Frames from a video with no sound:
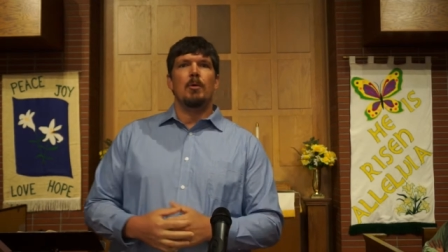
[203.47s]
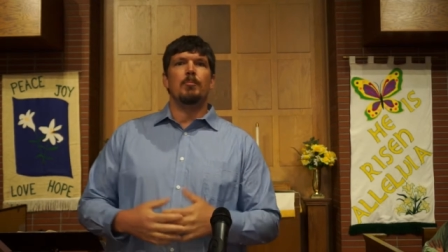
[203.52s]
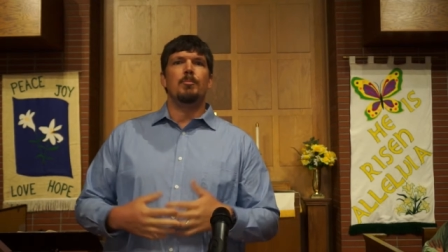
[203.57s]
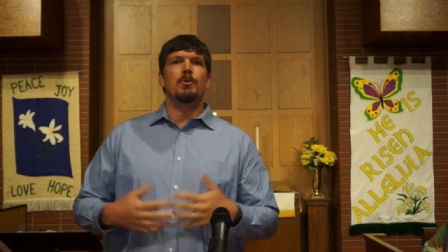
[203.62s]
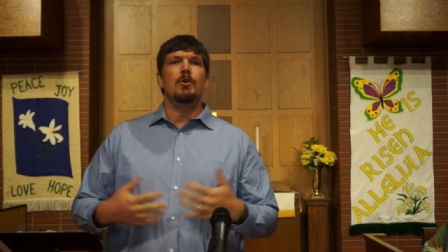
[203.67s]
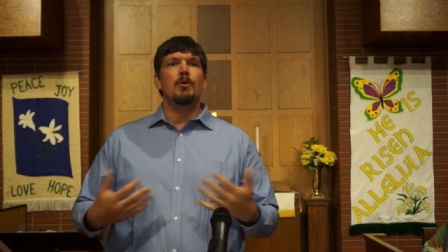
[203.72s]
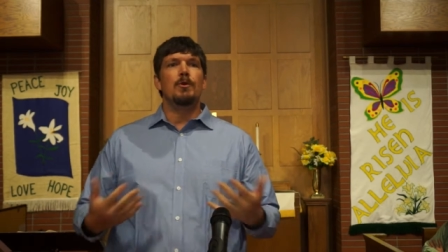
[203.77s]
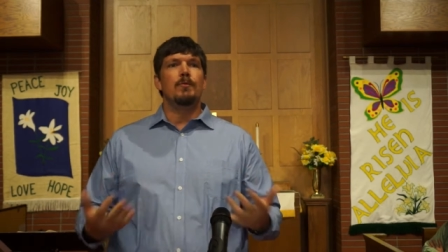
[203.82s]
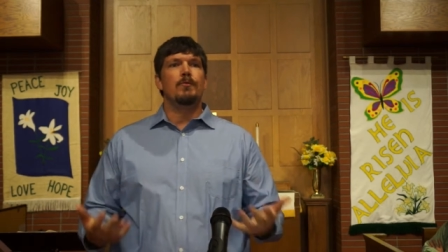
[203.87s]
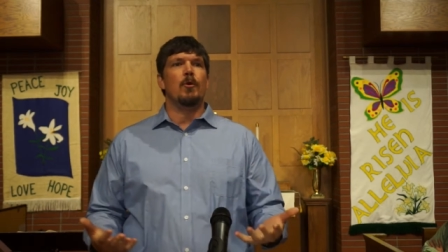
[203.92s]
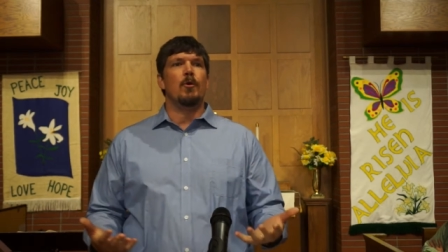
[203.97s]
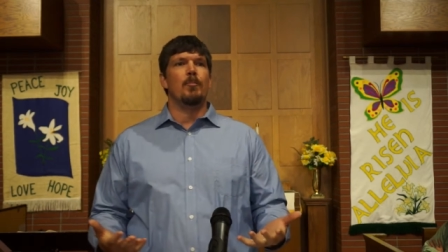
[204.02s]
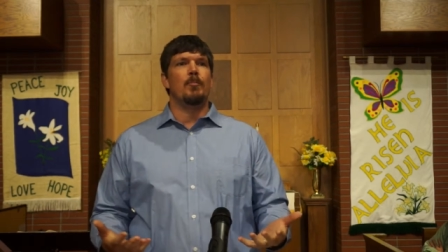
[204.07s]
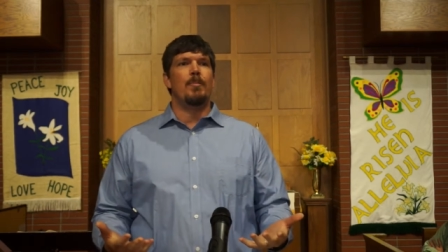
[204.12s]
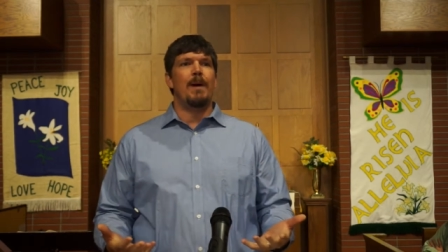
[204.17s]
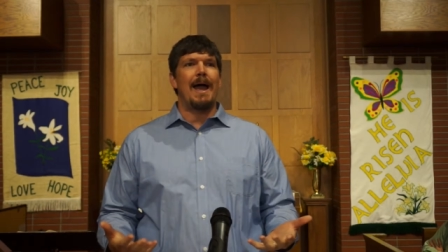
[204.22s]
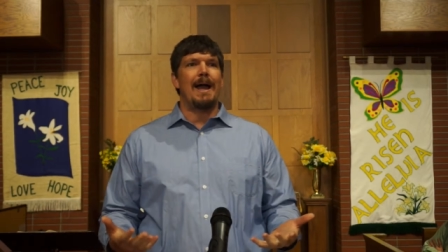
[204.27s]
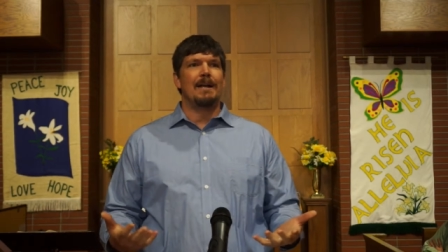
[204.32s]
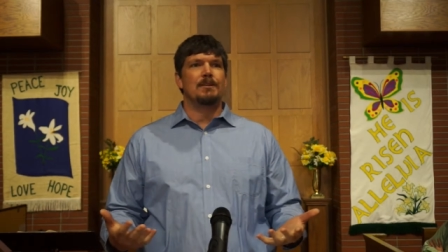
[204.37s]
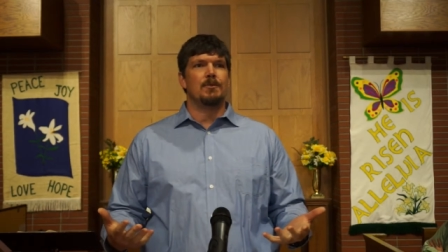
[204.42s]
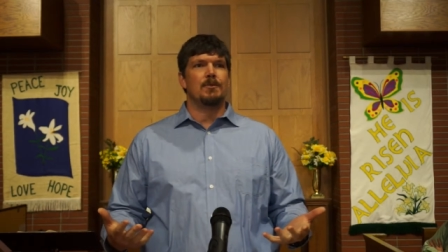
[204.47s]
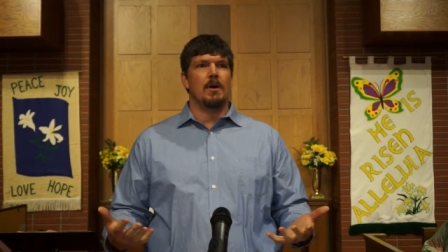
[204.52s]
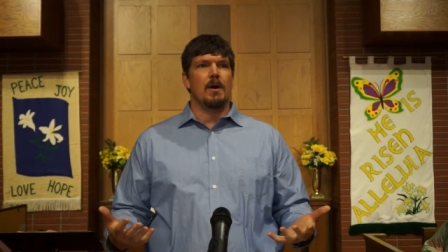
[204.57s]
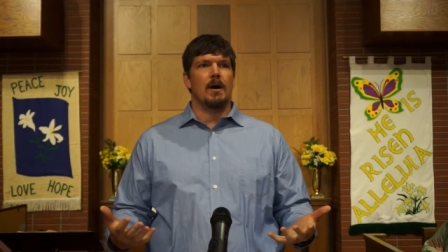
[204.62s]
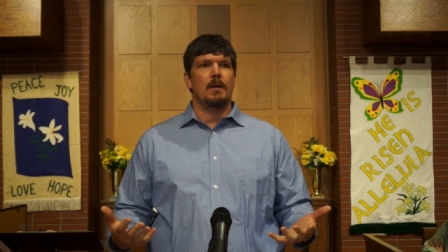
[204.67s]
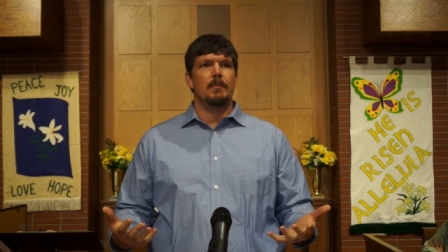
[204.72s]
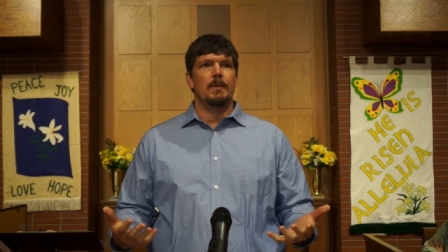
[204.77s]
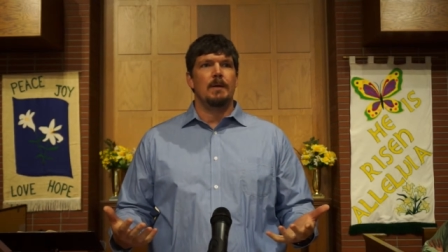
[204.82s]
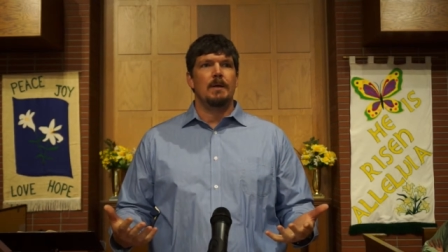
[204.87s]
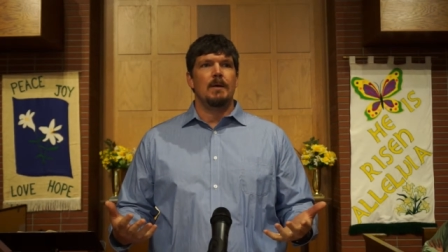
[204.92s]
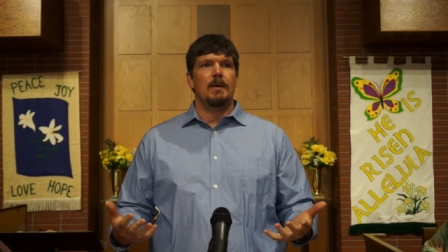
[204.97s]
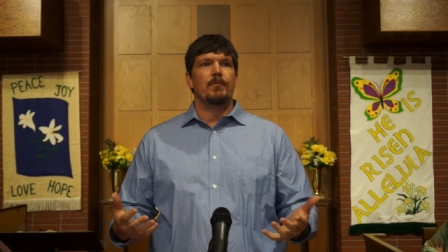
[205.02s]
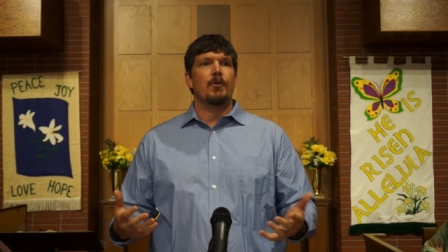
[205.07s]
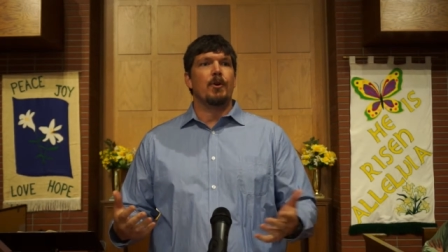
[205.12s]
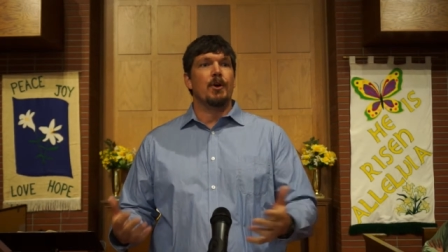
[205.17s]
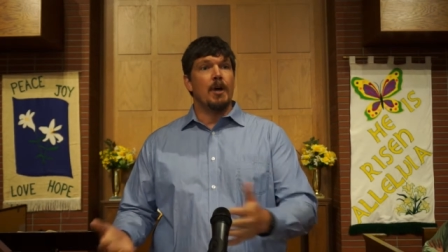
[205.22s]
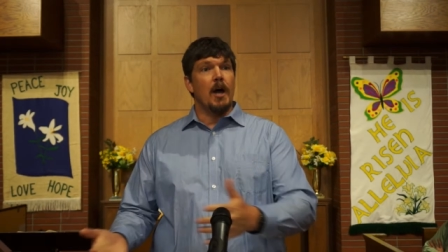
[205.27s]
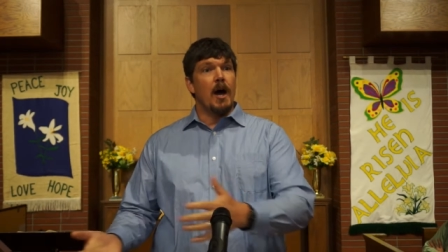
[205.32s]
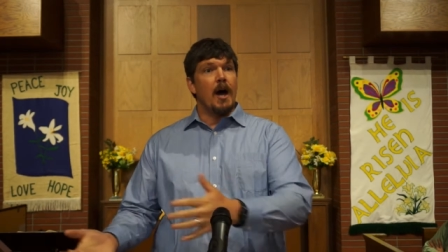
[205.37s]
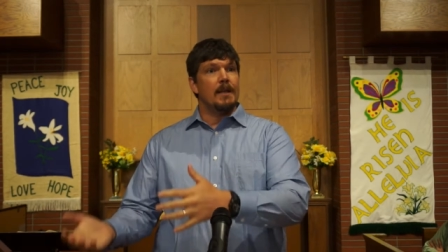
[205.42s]
beautiful backdrop for
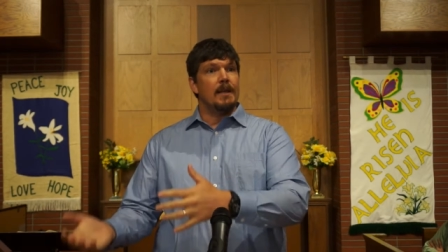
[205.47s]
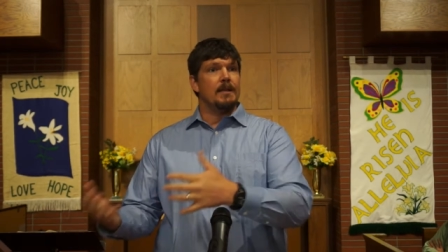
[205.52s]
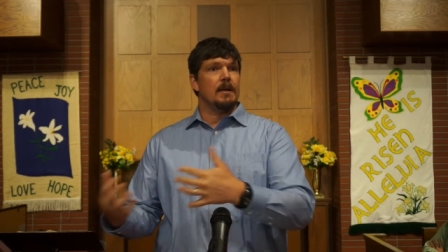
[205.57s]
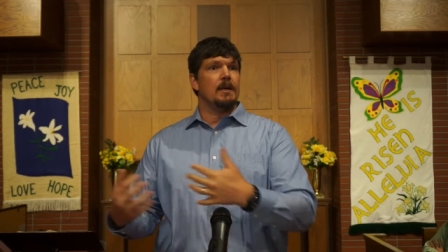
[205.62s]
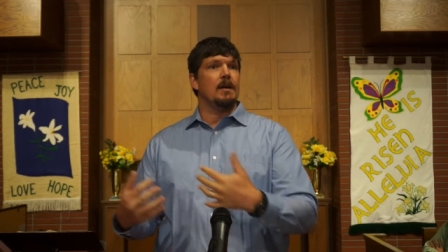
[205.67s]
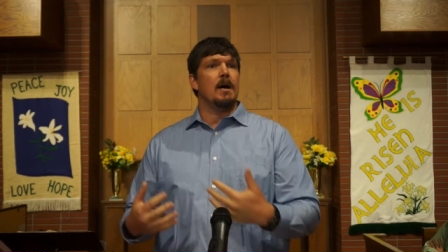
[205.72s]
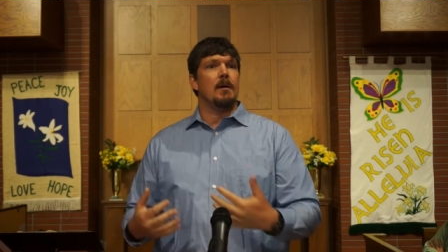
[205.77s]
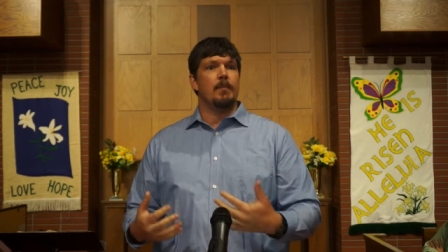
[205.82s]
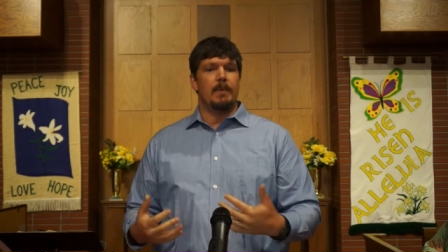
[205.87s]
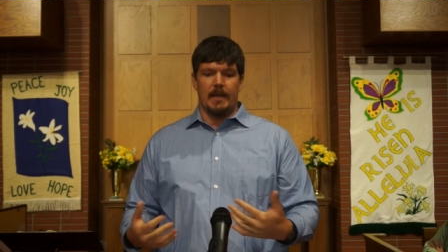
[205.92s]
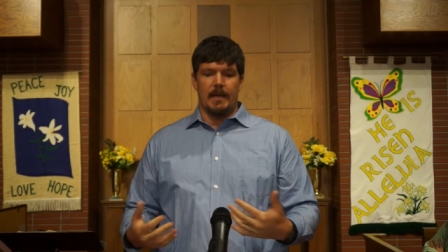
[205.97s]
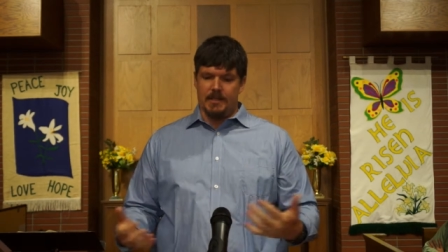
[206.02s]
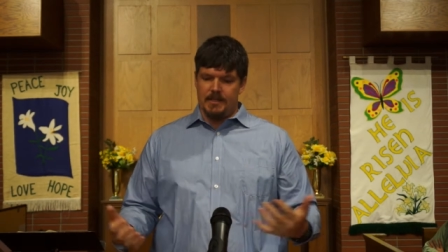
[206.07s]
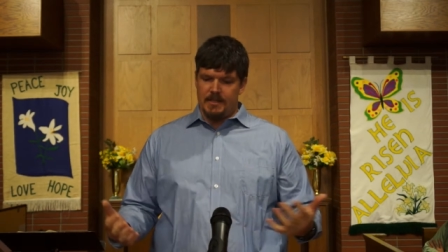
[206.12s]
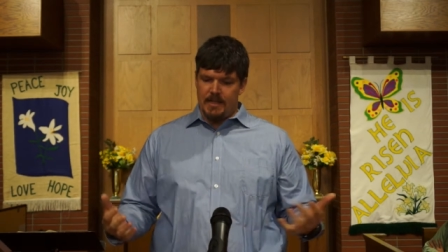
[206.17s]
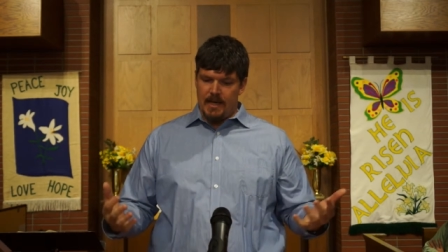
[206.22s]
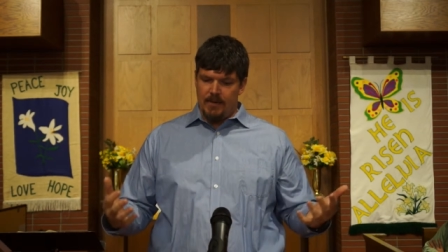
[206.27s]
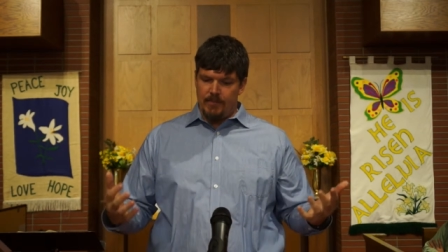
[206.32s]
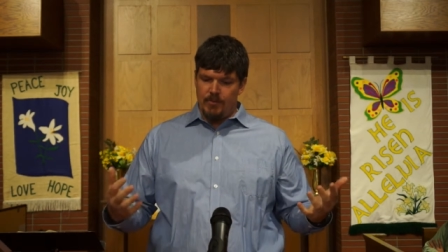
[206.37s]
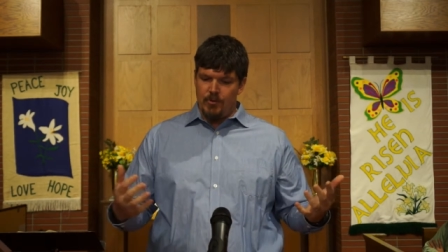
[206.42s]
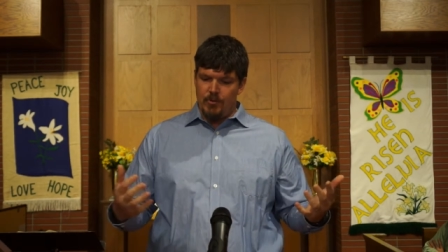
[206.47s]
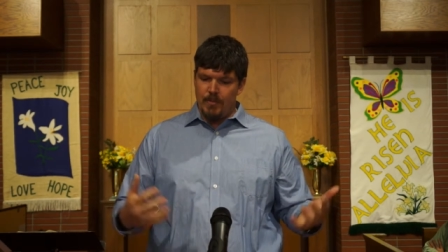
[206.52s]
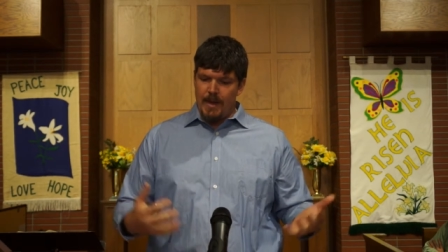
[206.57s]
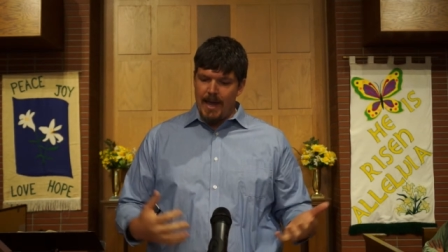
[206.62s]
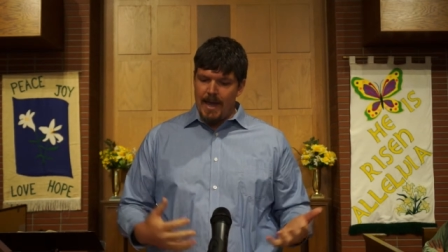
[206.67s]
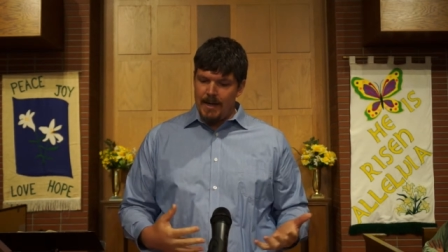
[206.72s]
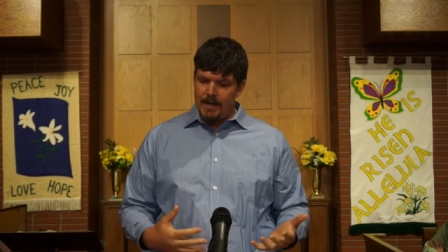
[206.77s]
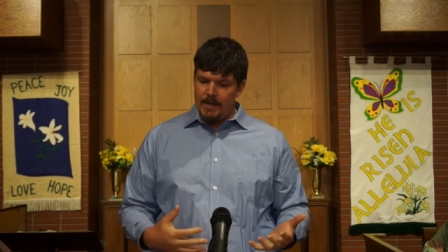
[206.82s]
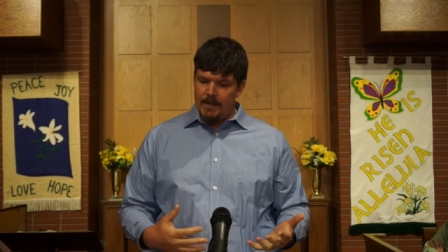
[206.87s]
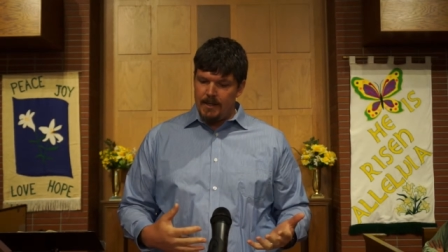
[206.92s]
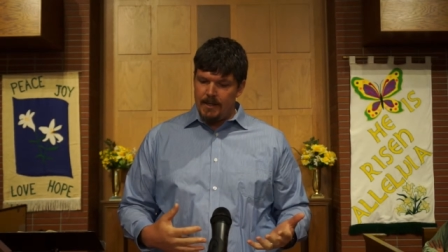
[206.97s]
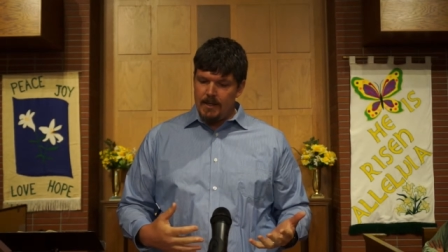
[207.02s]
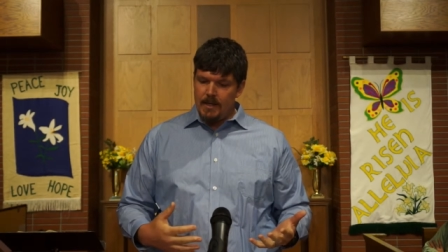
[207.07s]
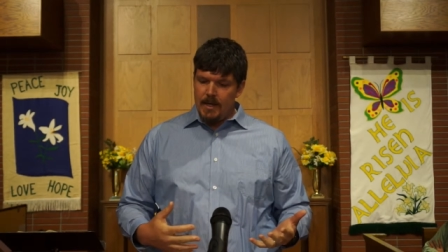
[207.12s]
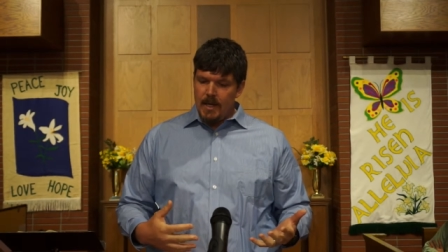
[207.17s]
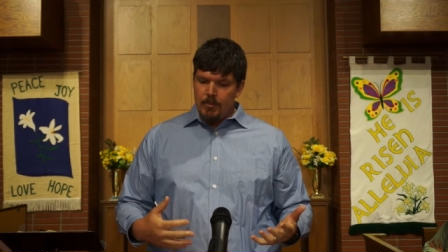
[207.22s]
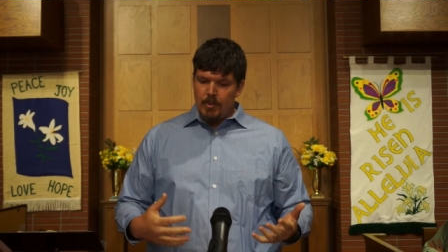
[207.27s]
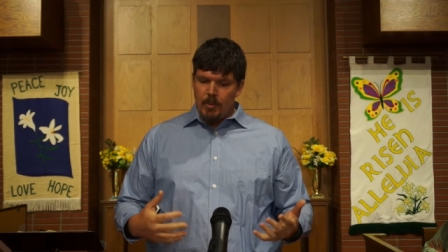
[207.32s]
God to come in and save humanity,